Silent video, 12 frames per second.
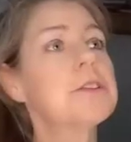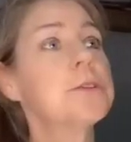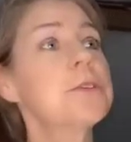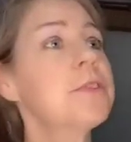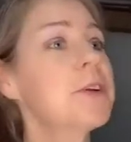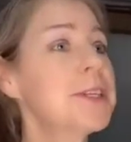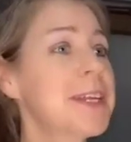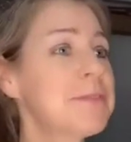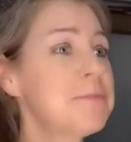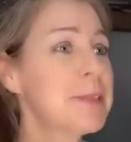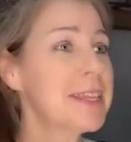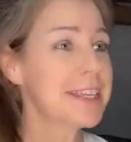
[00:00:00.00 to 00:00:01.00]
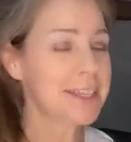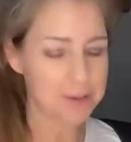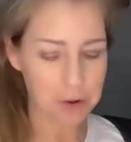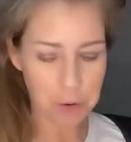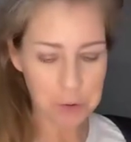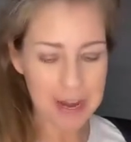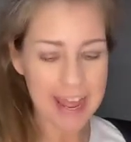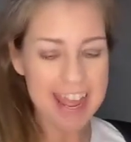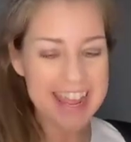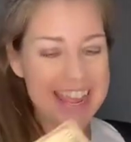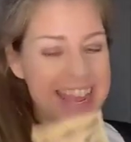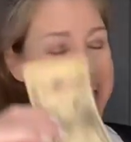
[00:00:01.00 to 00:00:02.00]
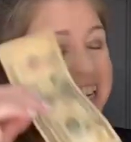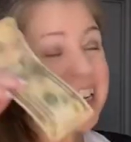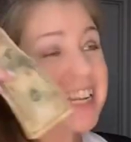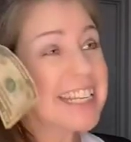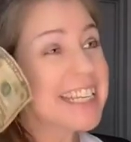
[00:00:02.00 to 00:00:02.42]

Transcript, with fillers: The tooth fairy left me this note and